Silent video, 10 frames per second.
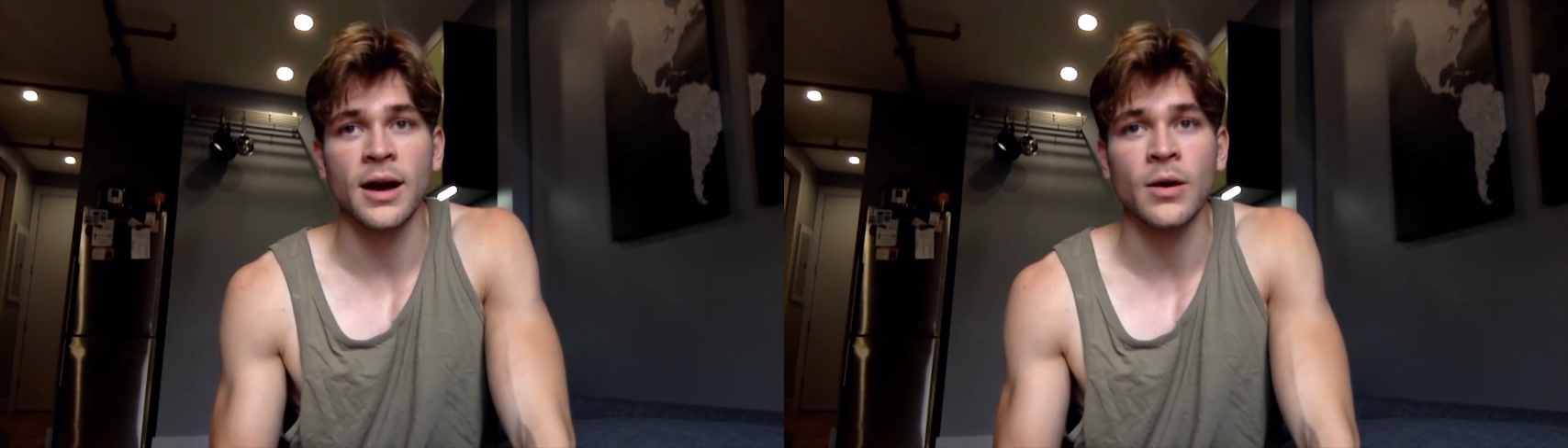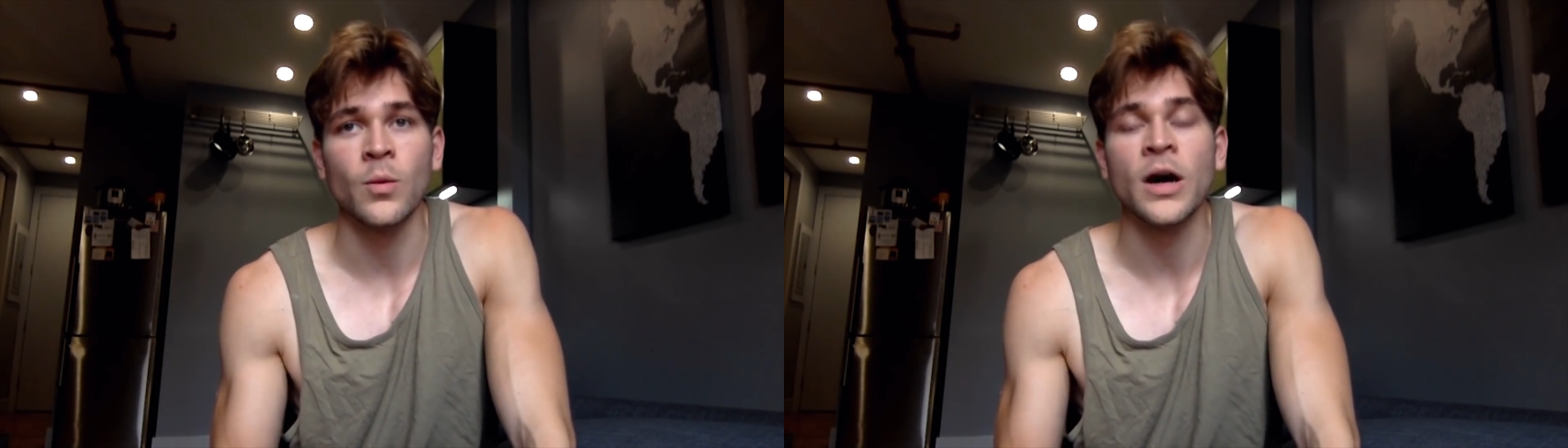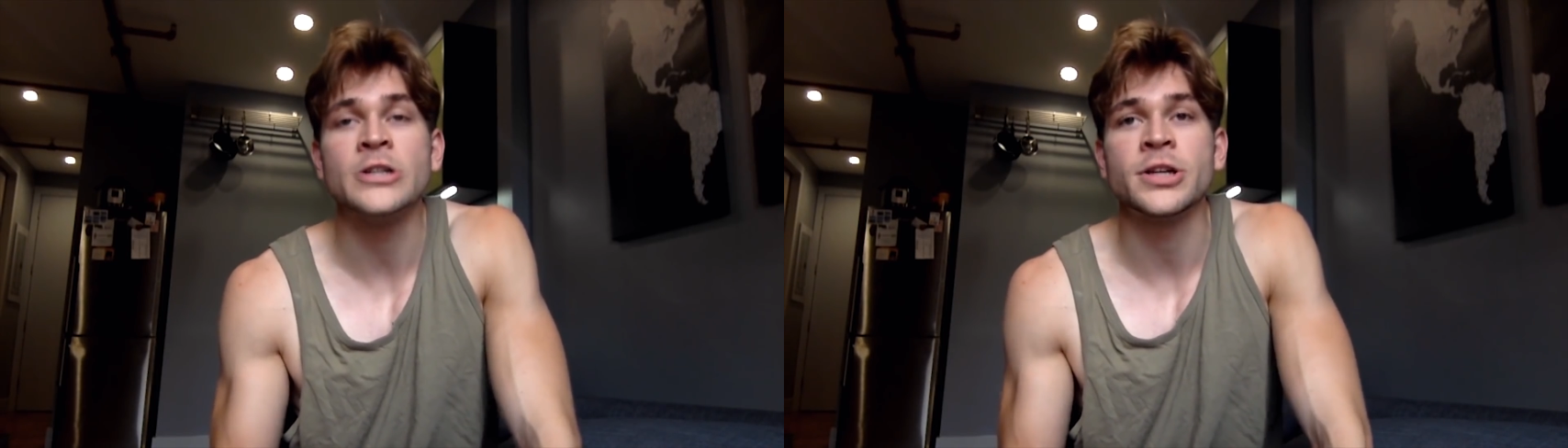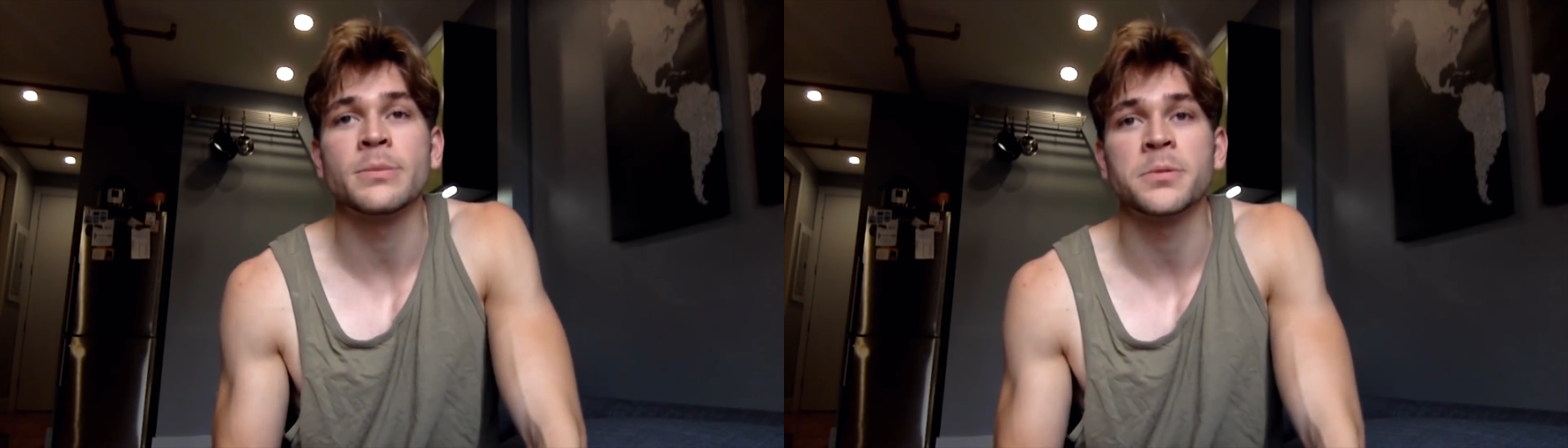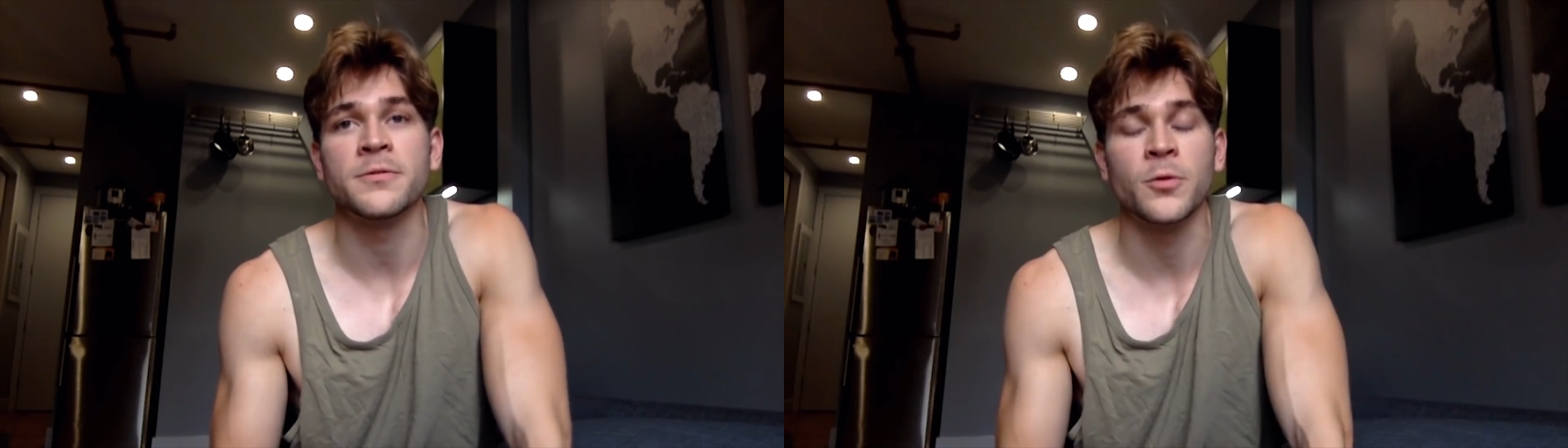I watch
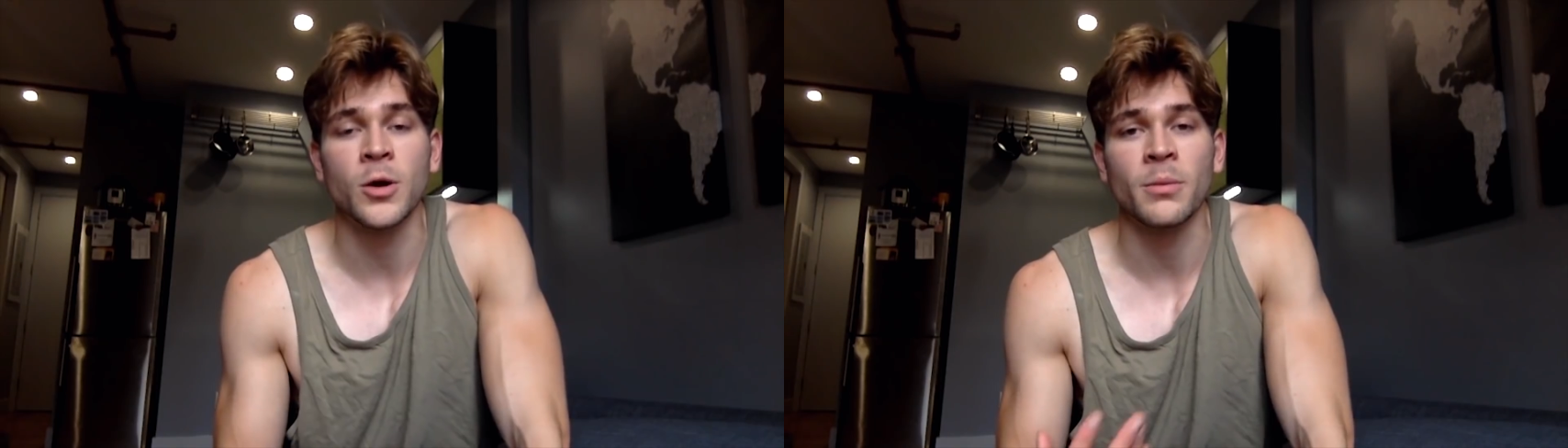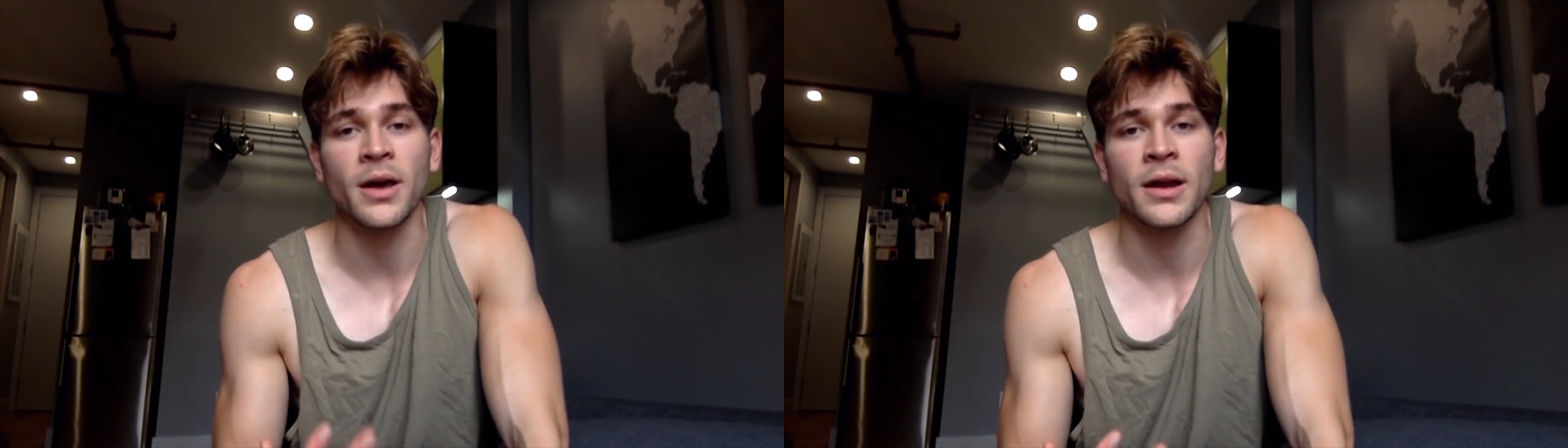him perform